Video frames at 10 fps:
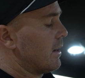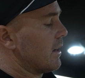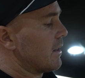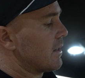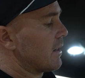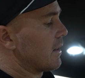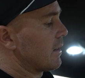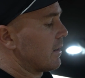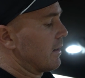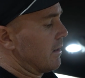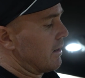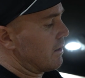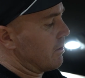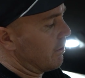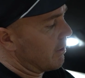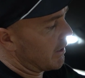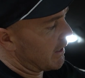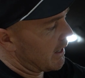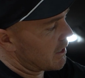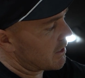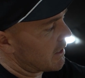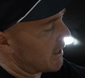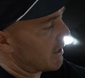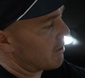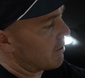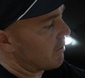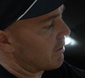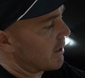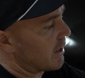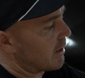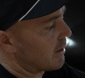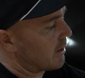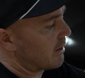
it's in a good location to get to if you need it.